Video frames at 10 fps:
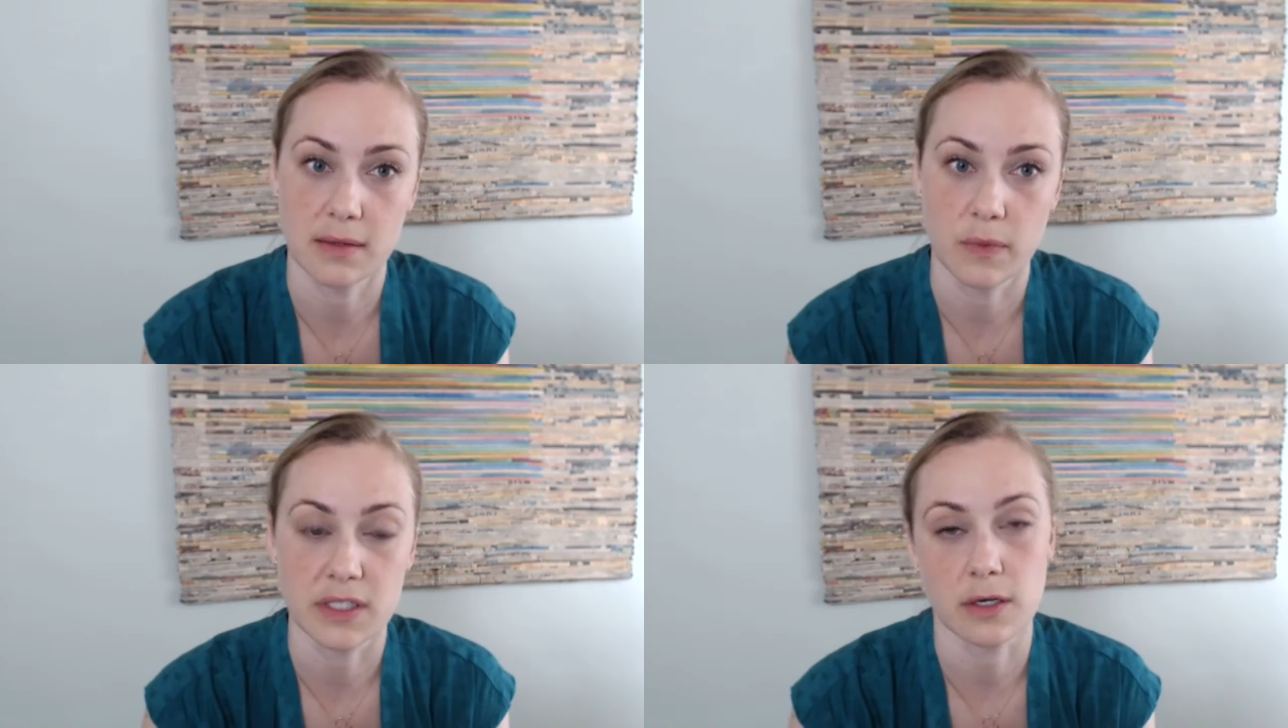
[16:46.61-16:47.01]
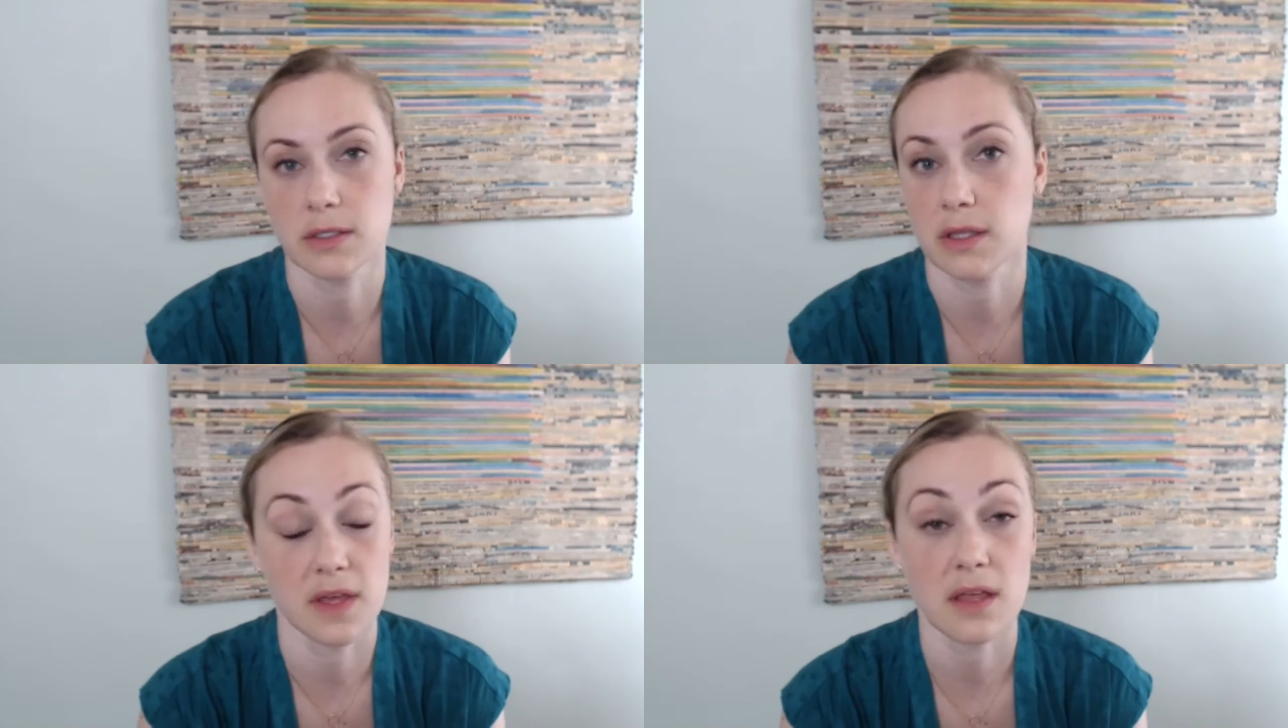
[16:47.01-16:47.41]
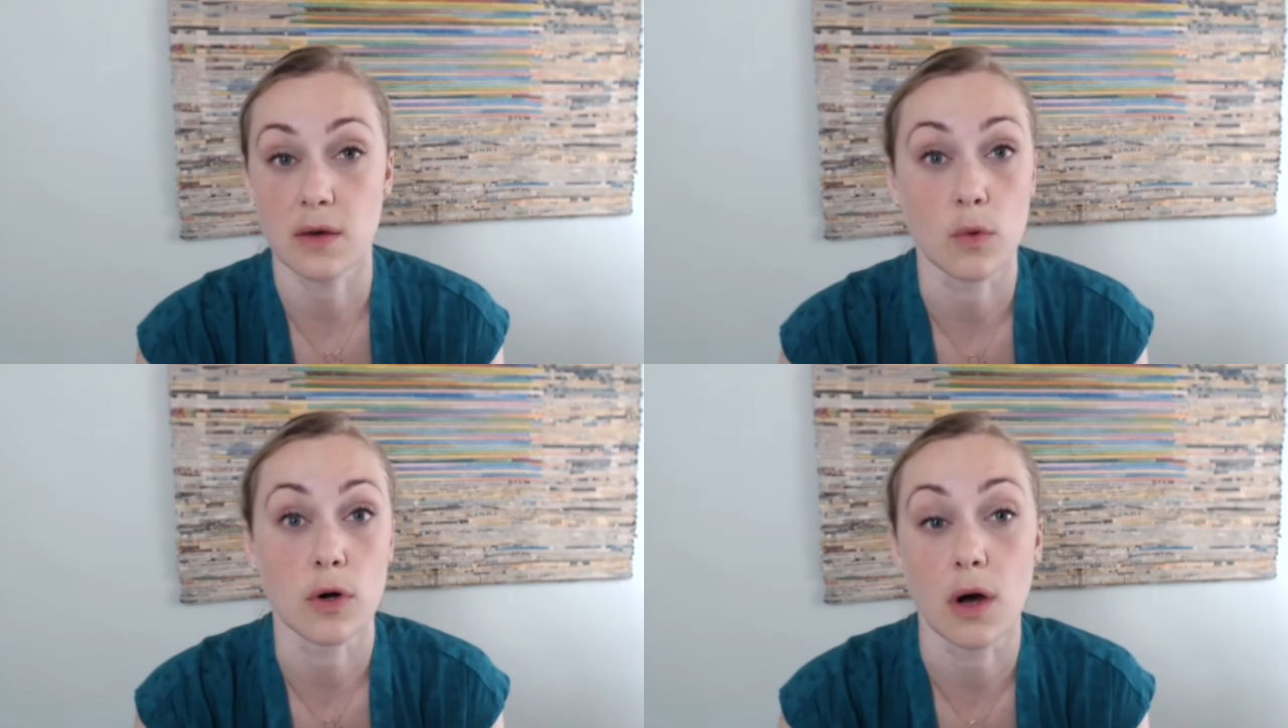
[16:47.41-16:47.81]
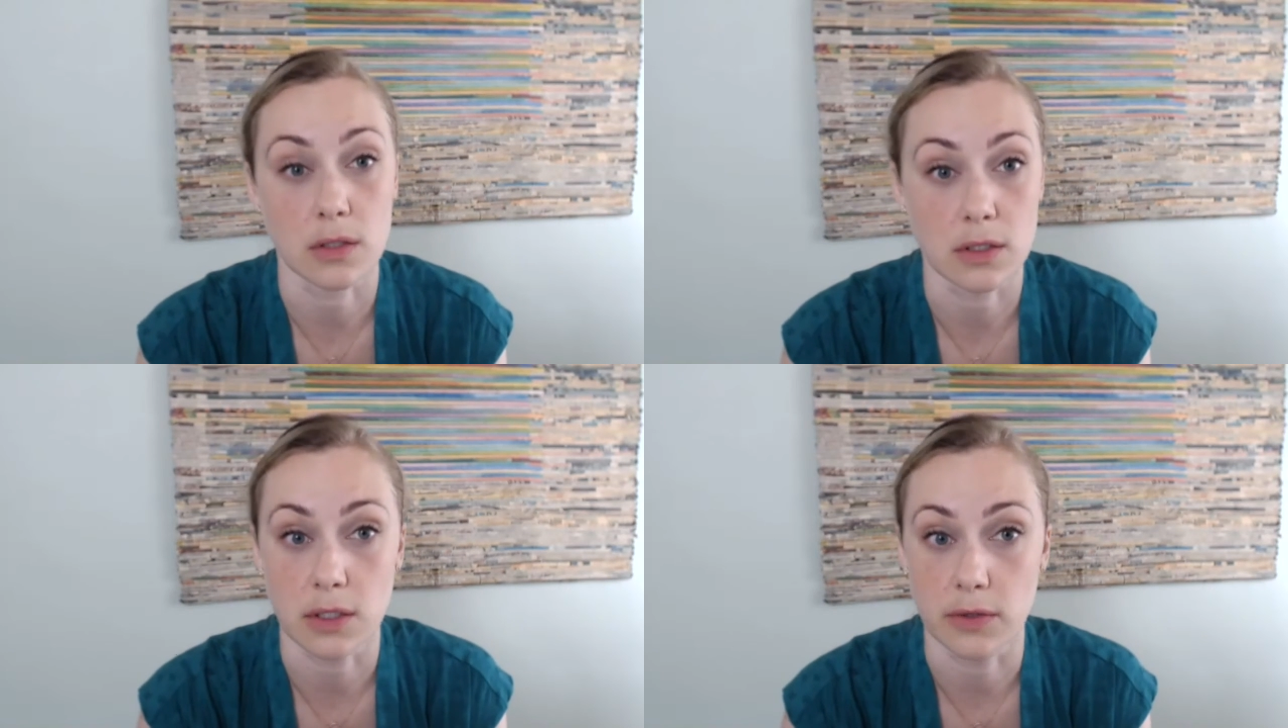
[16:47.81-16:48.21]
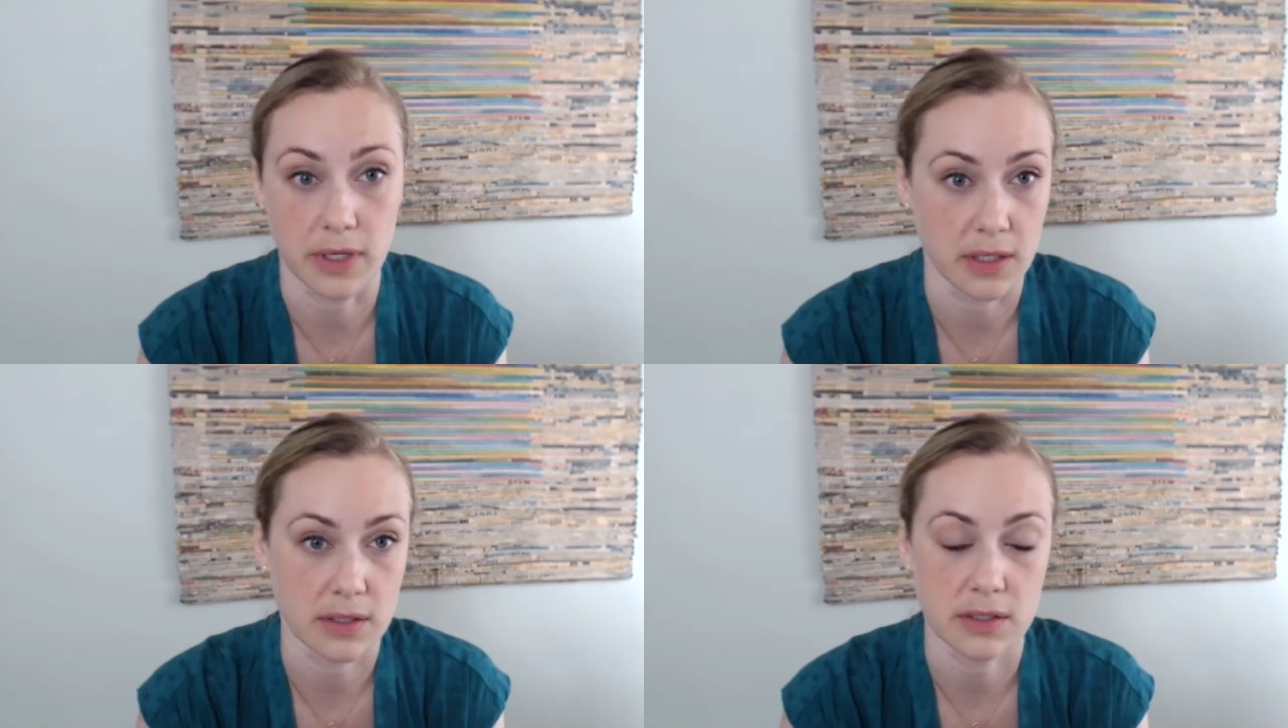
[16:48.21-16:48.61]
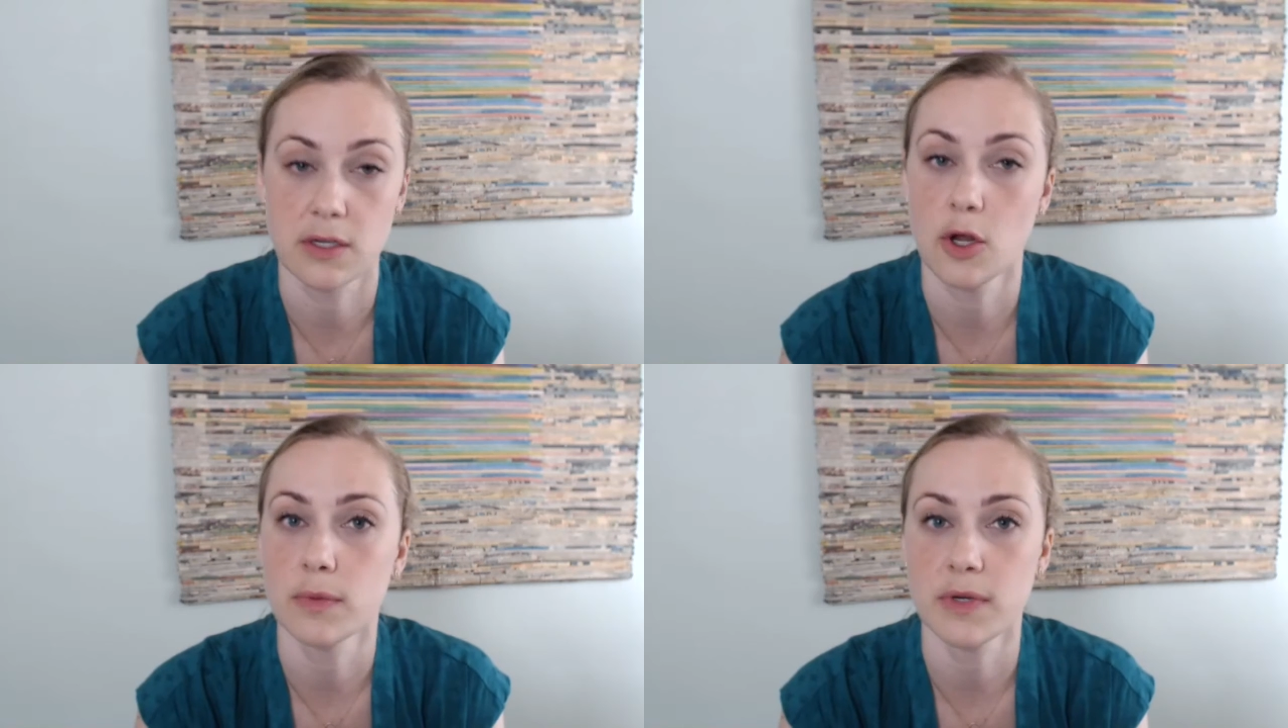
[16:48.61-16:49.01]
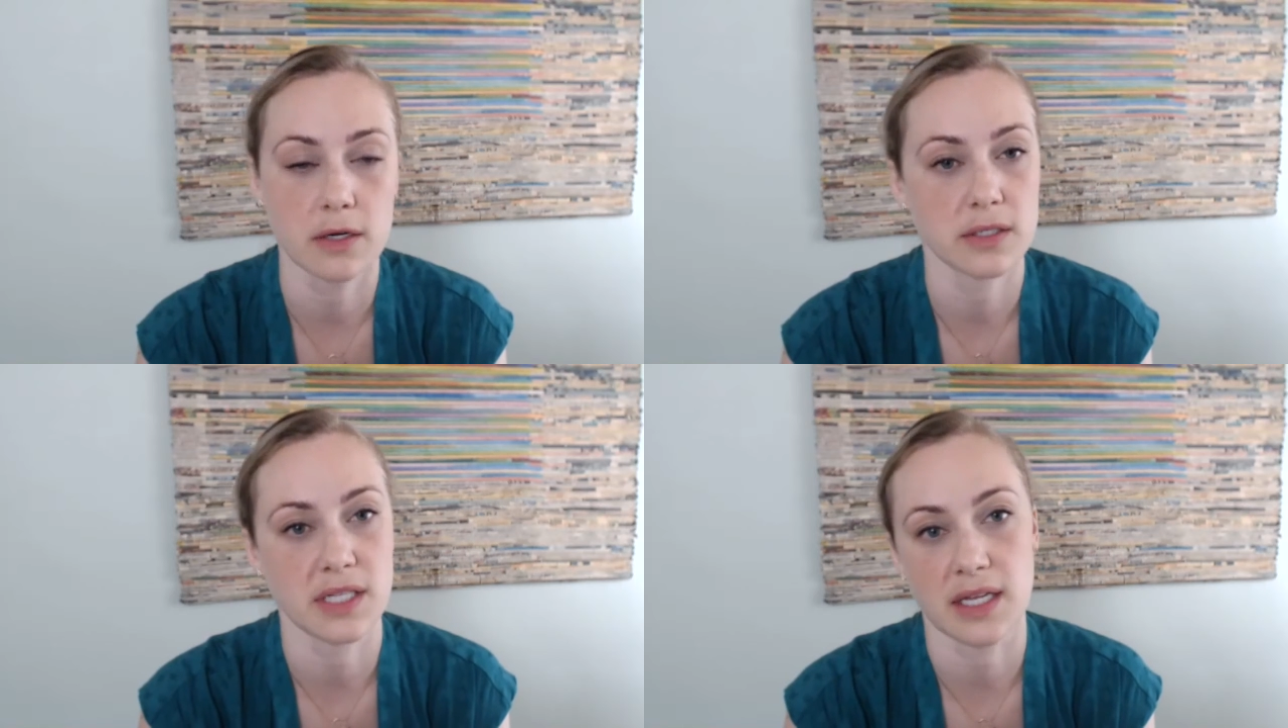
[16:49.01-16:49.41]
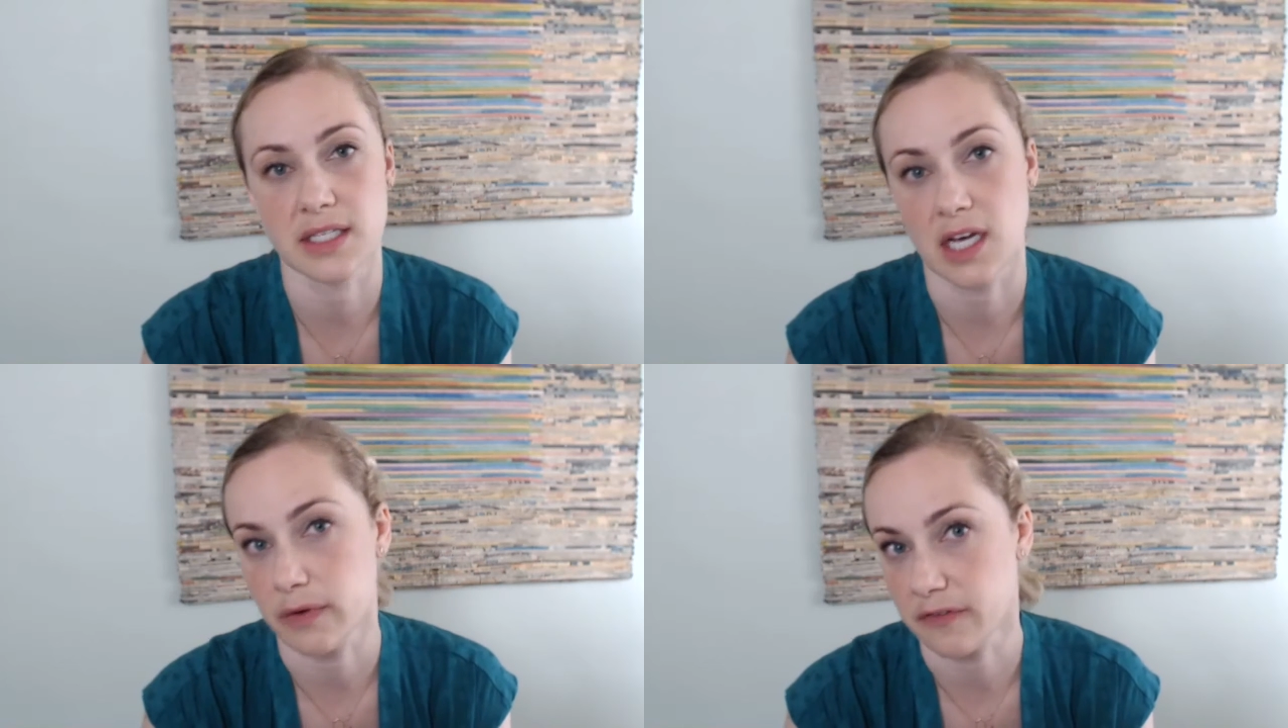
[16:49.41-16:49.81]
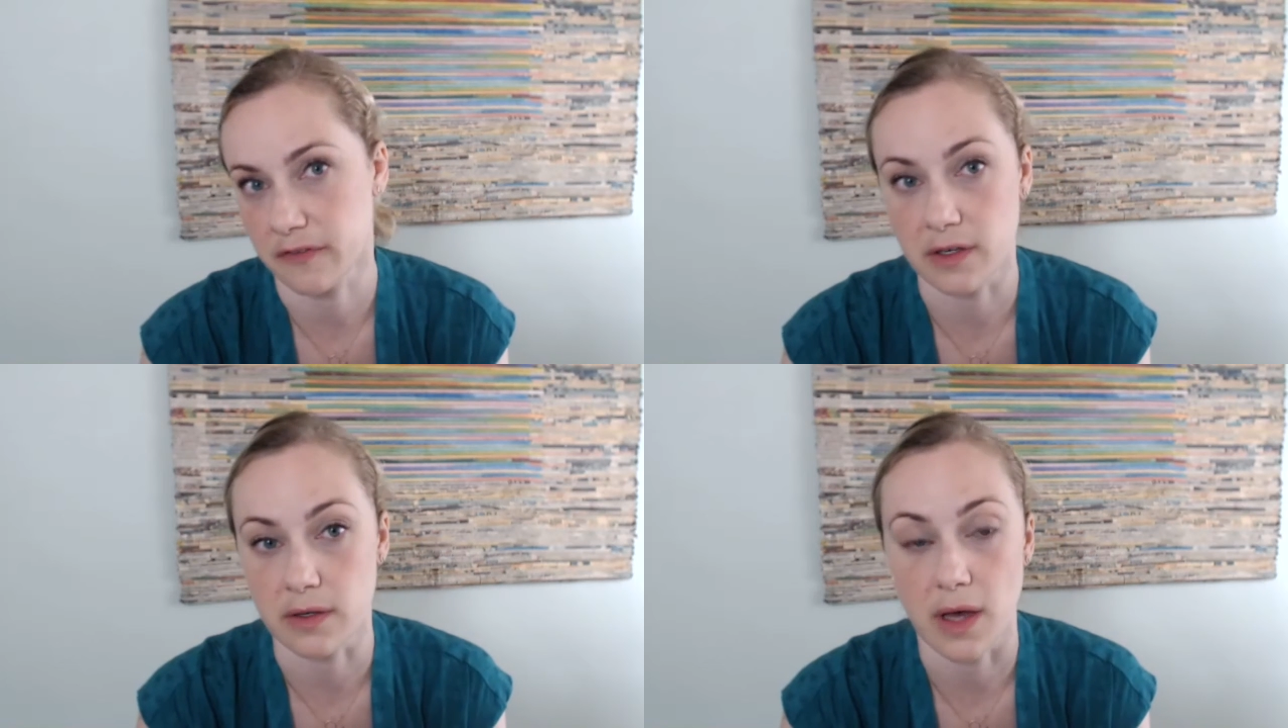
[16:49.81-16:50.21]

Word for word: we start to think that we're all alone in this, that nobody understands how we feel.